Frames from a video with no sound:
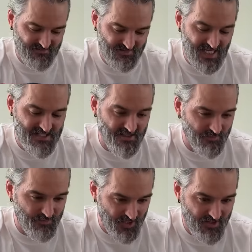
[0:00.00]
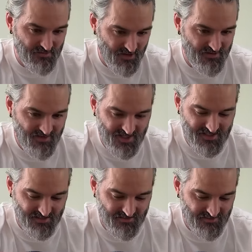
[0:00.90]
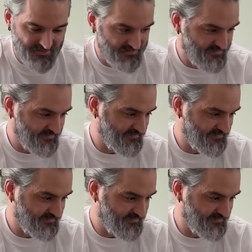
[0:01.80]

That is going to burn my face off.